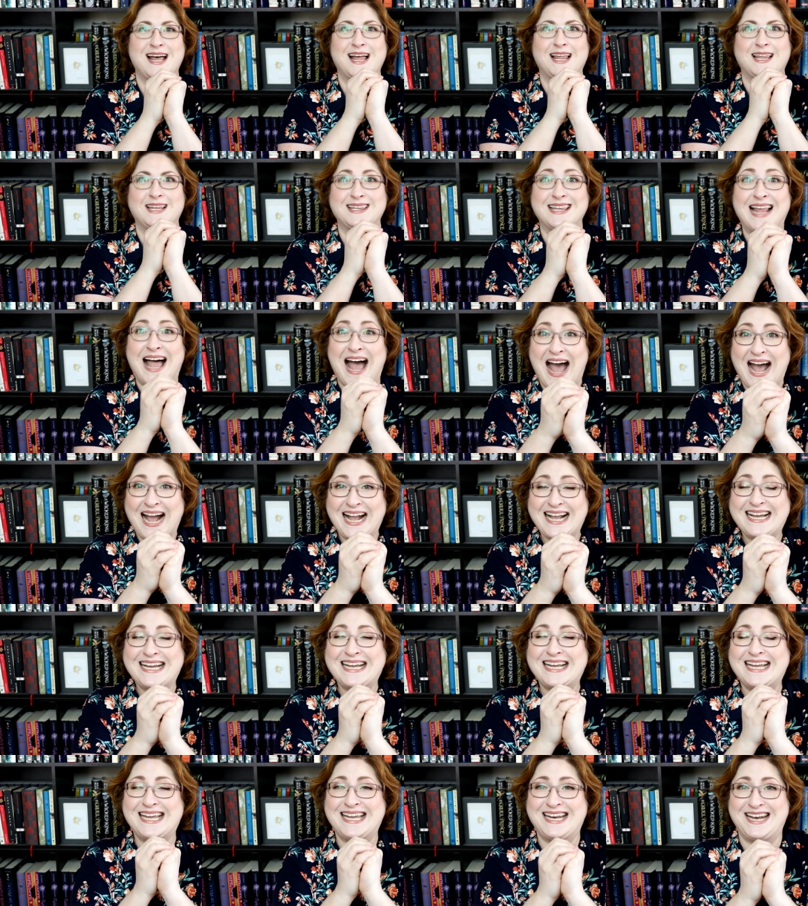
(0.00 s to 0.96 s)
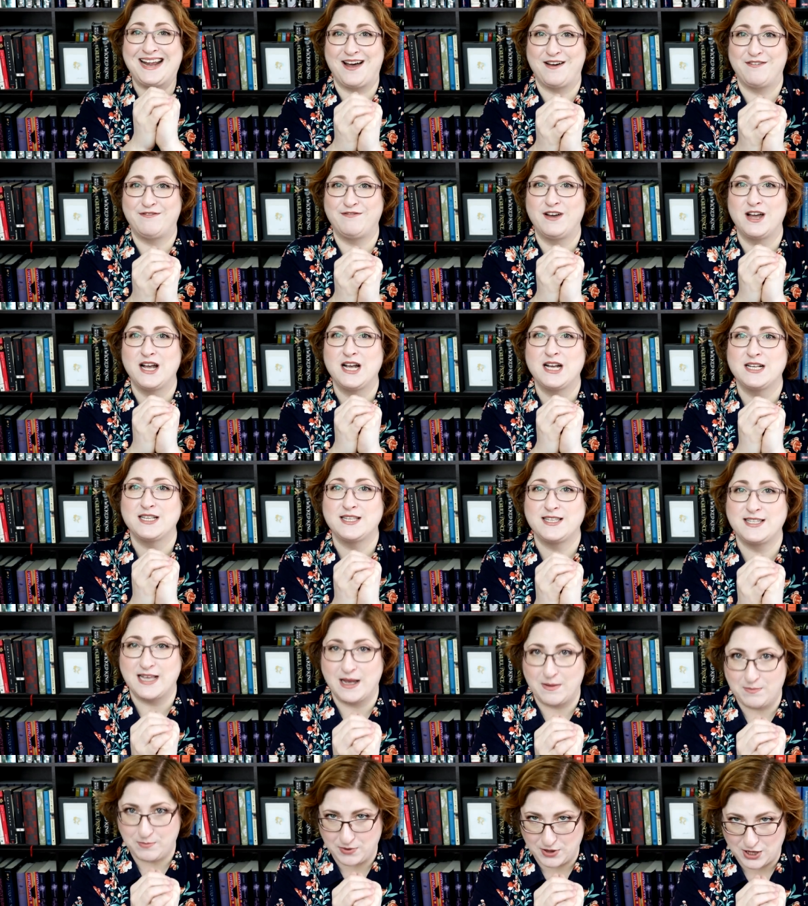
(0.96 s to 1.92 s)
lack enough
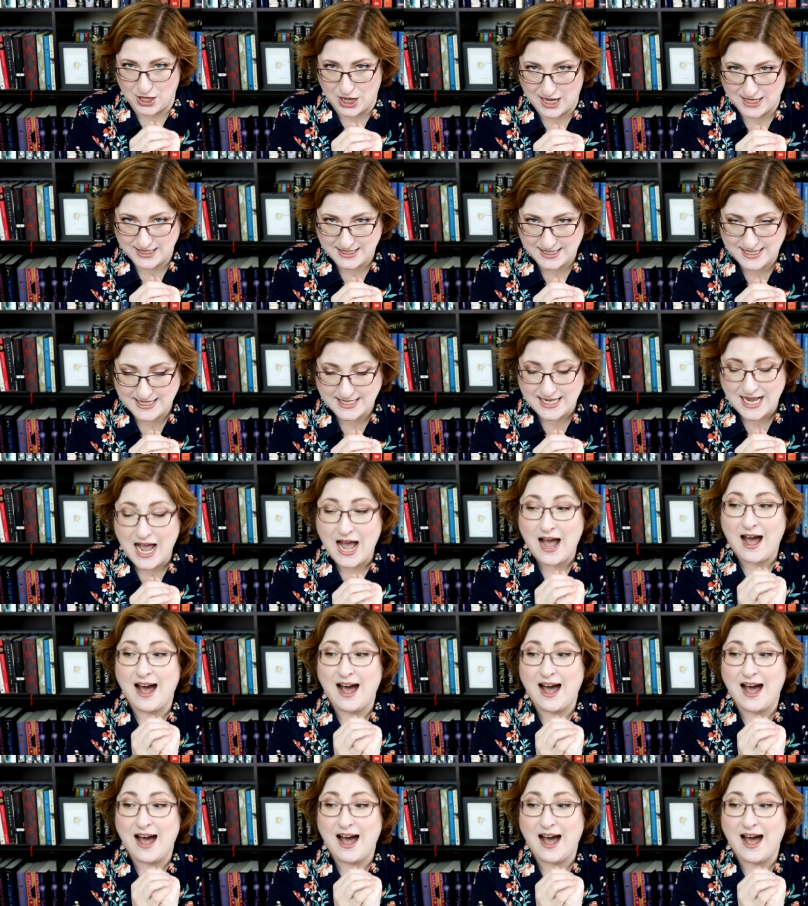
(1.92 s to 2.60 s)
subplots.